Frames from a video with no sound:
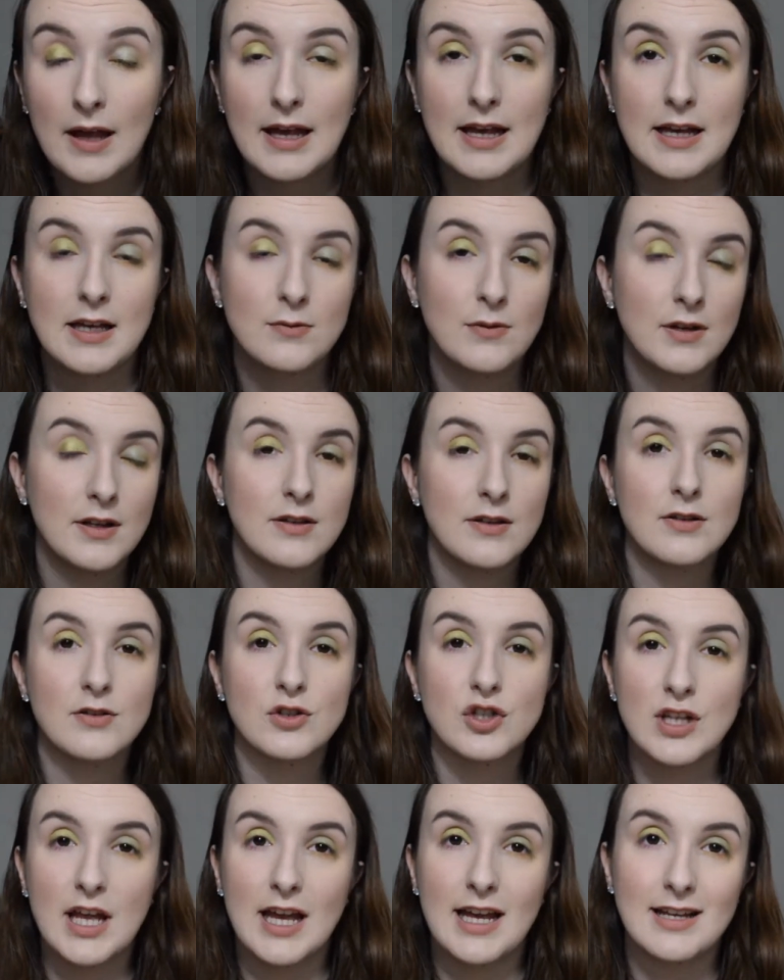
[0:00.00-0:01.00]
It's one of those
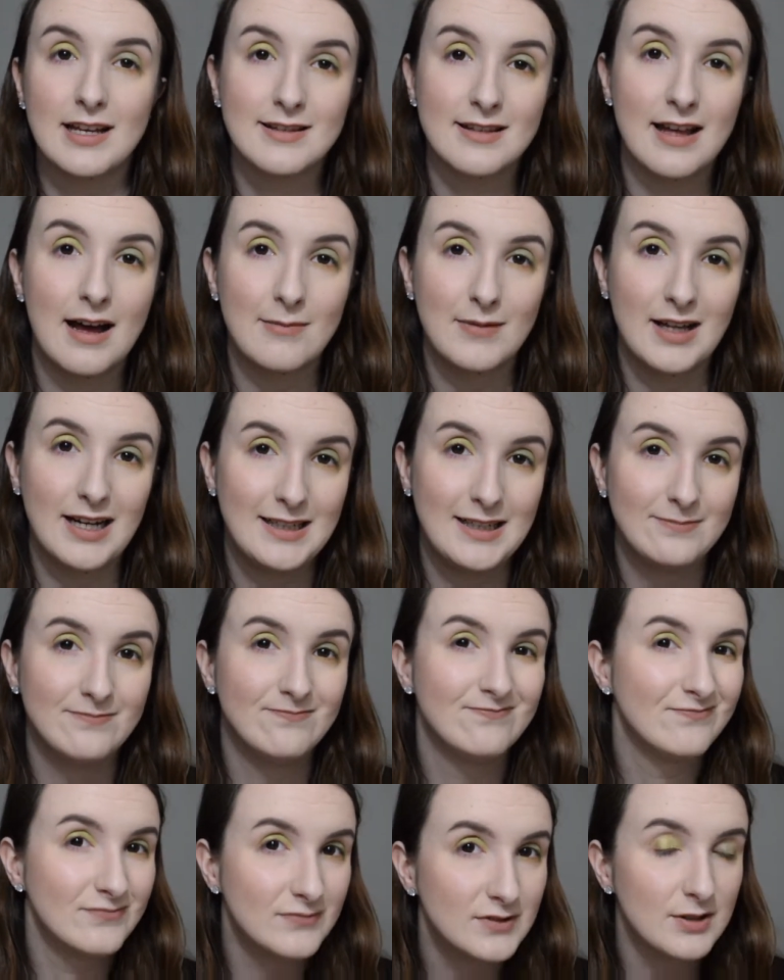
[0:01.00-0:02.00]
shades that I'm like,
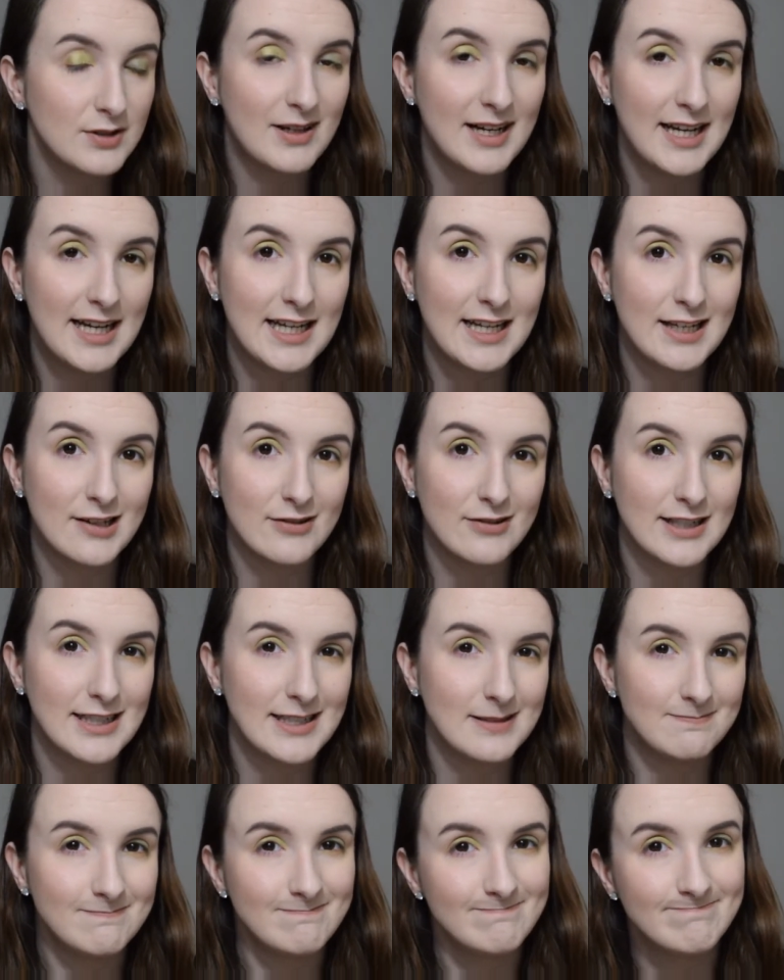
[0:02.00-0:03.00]
do I hate
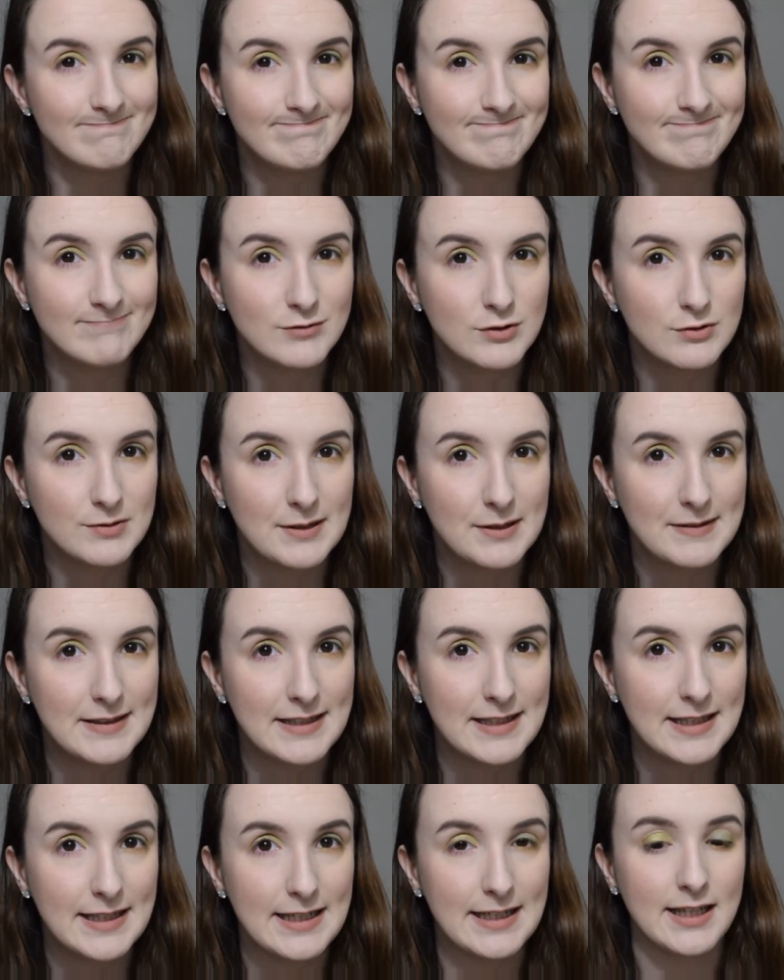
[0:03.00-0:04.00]
green? Do I
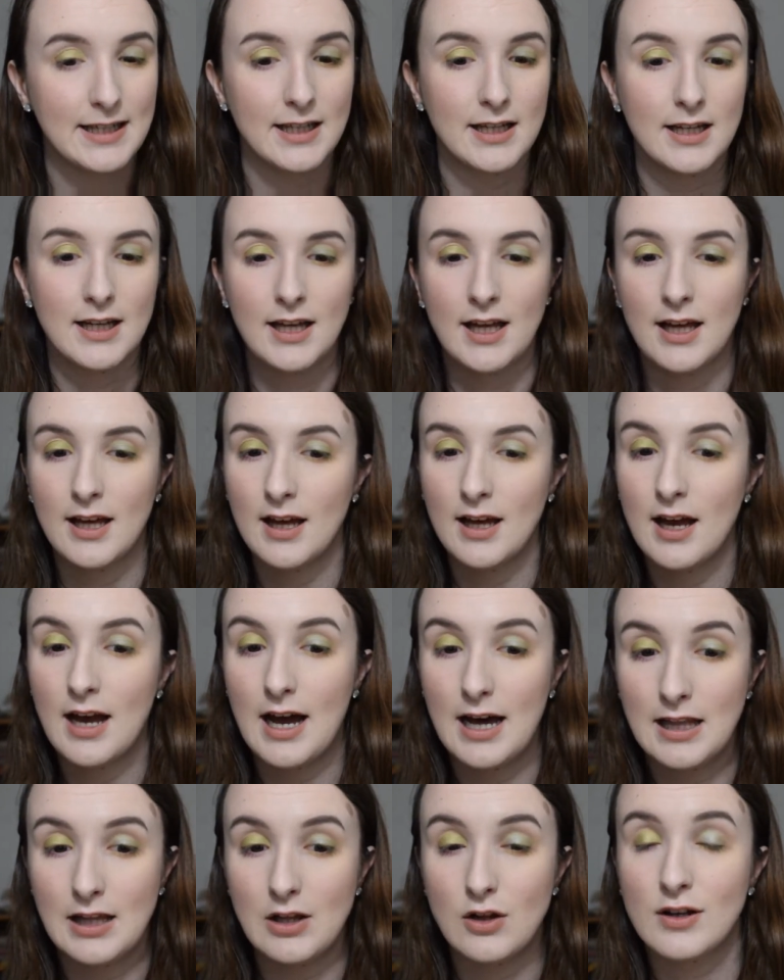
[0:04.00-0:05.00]
really?
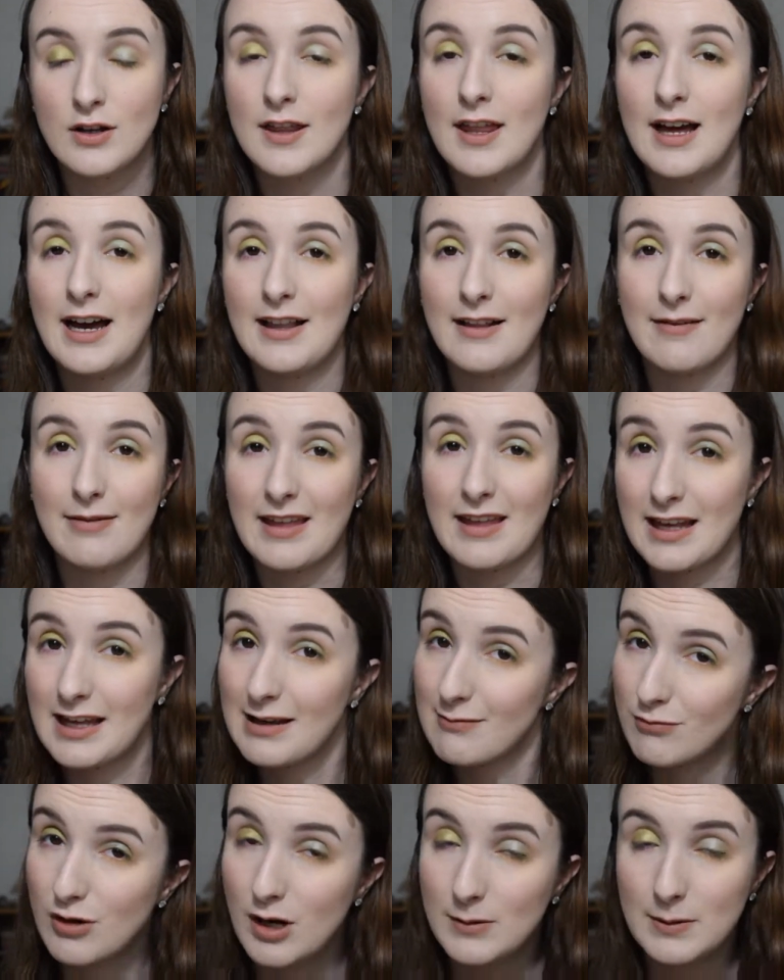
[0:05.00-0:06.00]
And I look at that and I'm
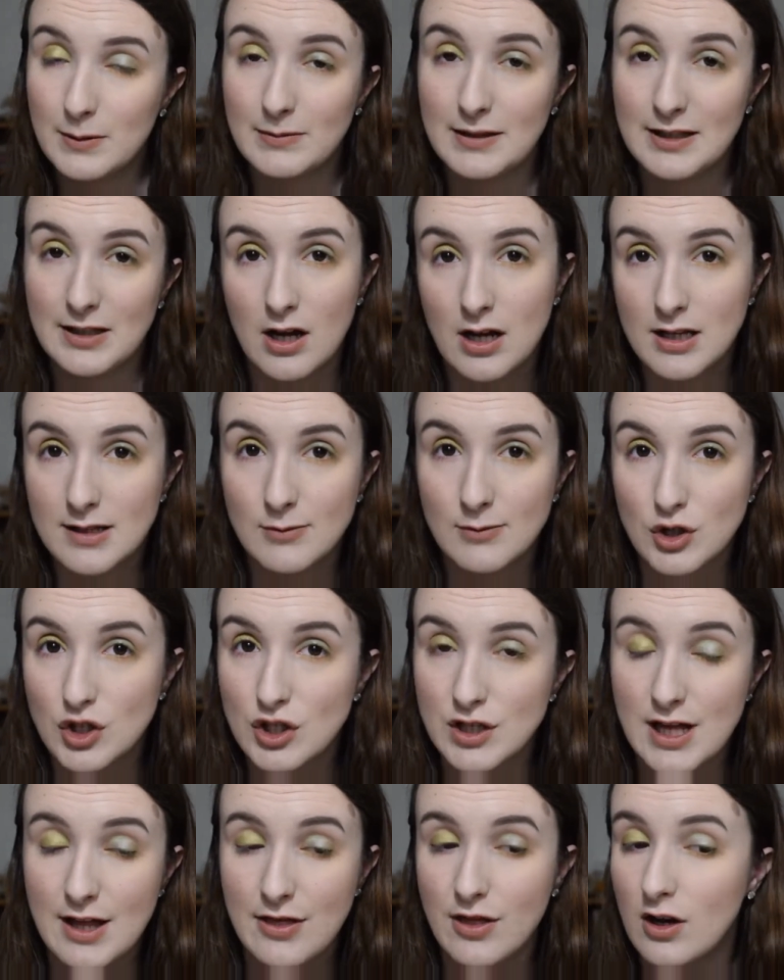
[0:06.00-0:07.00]
thinking, probably not as much
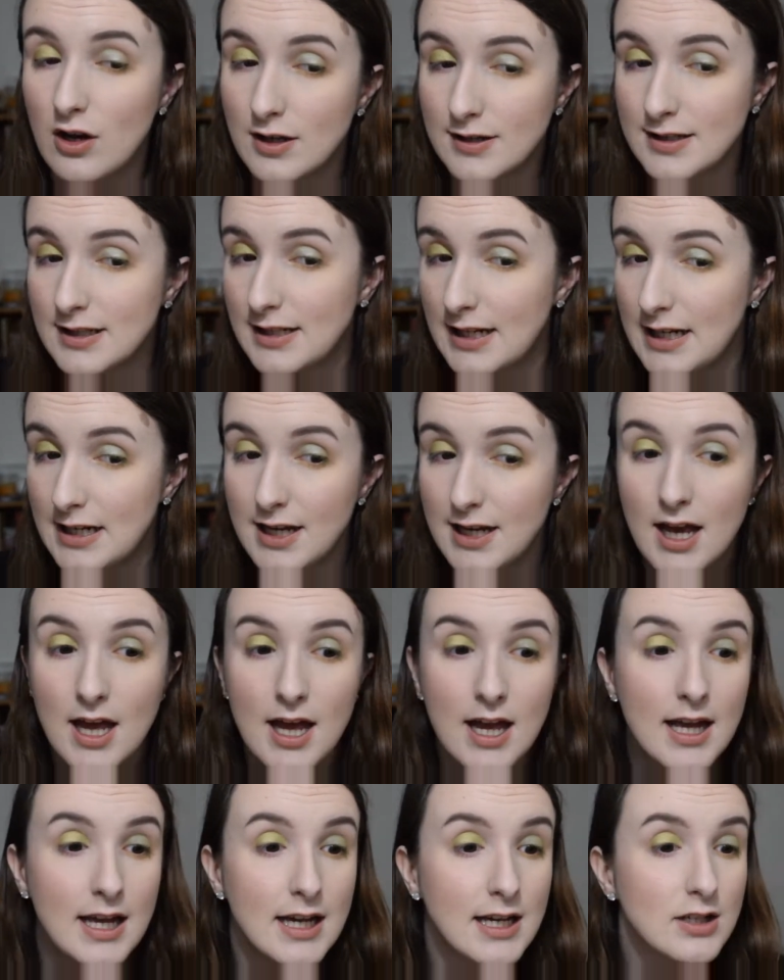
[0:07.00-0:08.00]
as I thought I did.
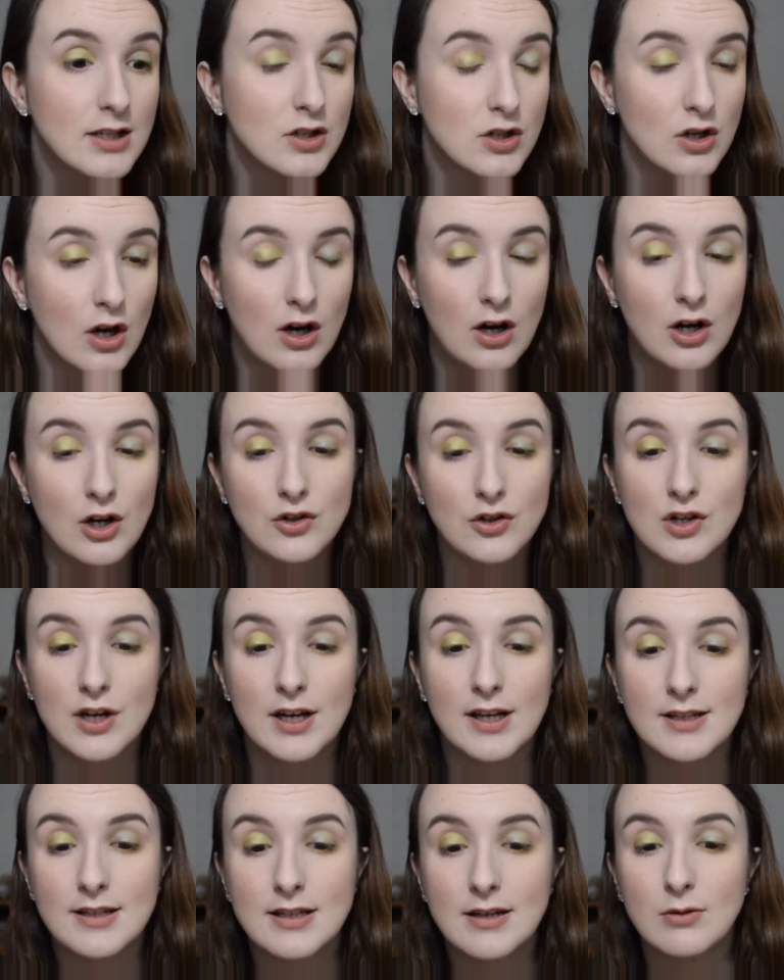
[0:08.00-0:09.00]
It's
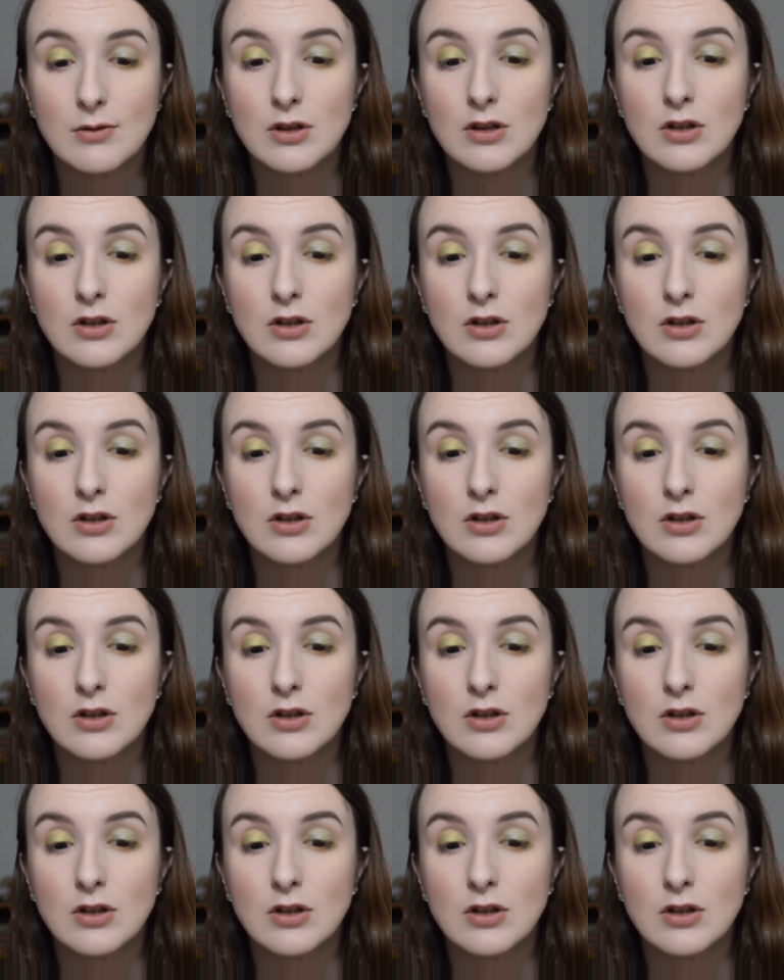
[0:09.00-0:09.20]
gorgeous. It would